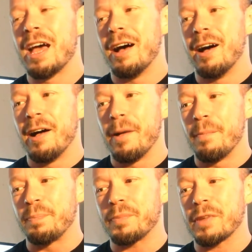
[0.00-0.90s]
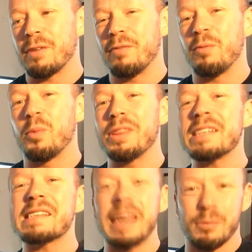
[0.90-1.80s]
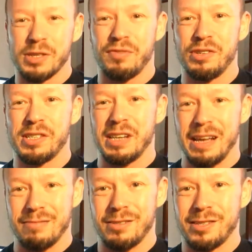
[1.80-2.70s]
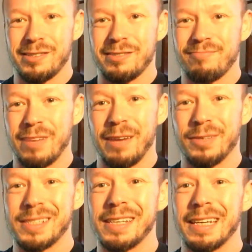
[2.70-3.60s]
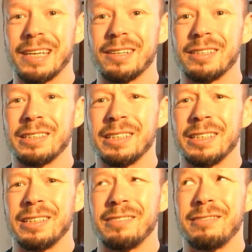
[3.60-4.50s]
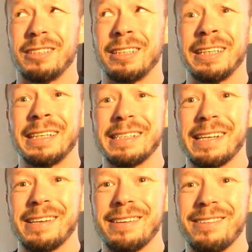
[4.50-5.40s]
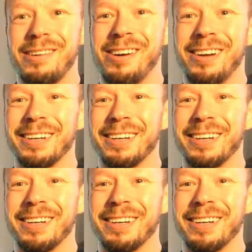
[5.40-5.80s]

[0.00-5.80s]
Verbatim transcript: Um, when this game was first announced, I was like, really, Nintendo?